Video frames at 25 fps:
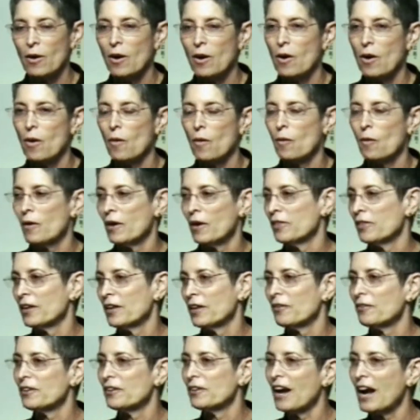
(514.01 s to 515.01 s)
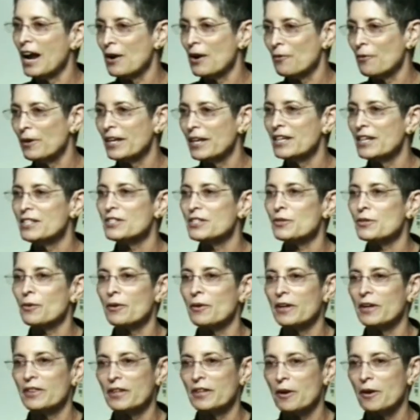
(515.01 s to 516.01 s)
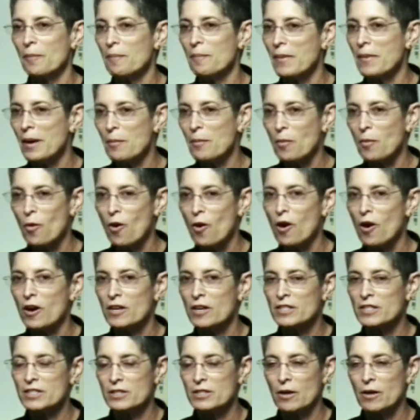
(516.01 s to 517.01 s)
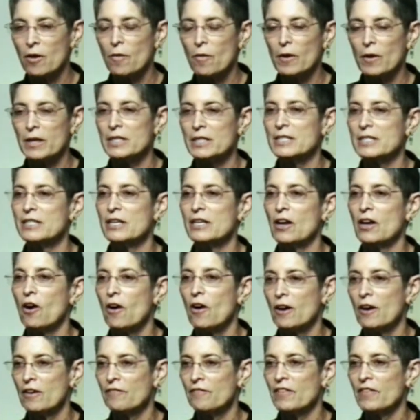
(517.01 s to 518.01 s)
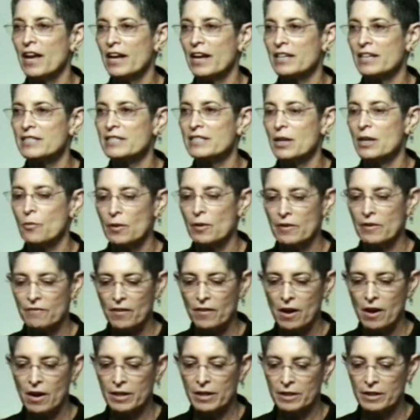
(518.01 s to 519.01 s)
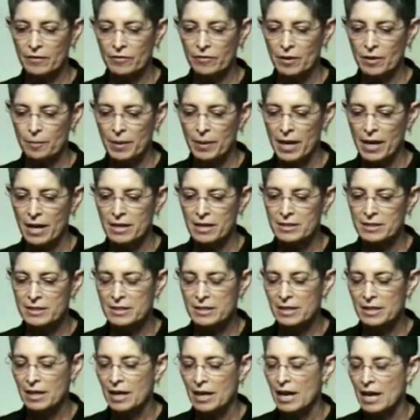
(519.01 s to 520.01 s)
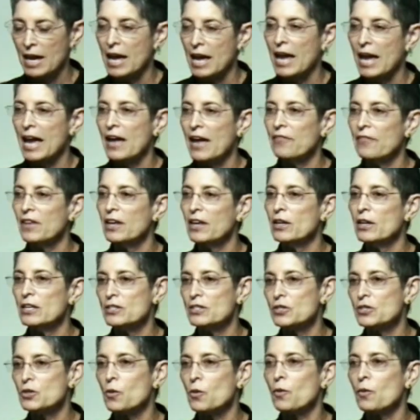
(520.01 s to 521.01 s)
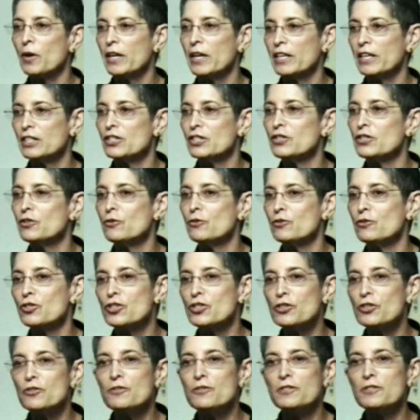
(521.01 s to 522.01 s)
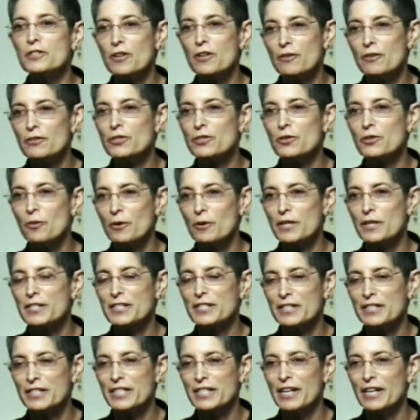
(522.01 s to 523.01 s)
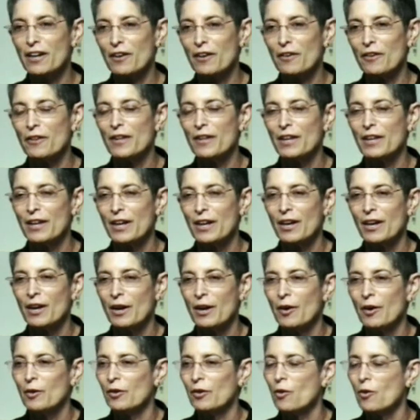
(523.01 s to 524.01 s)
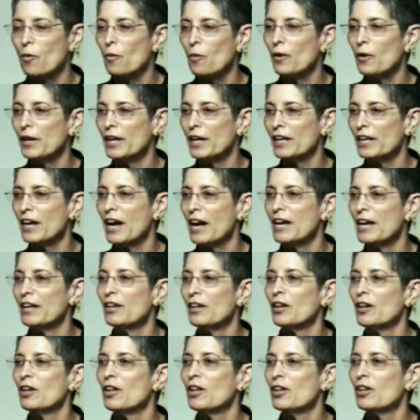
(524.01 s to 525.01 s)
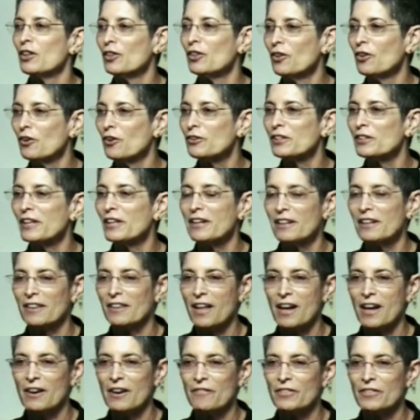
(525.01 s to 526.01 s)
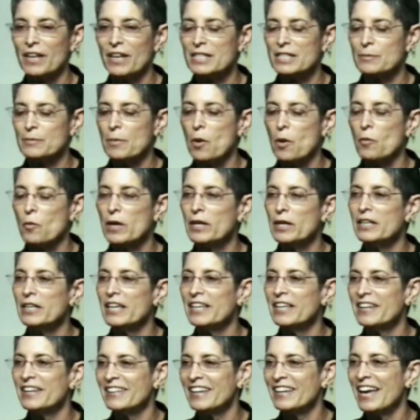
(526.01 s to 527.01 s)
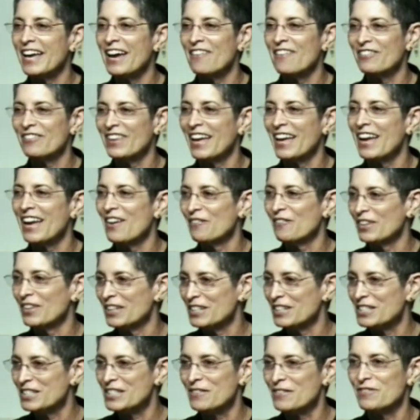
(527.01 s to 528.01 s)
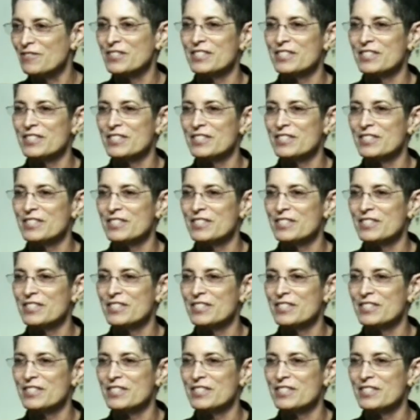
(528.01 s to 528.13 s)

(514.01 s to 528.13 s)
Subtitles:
or in their diaries, or in their memoirs, or it's the artifacts that we find of the past. And then historians do choose those stories to tell. Corey and I looked at a lot of things, but we needed to have the evidence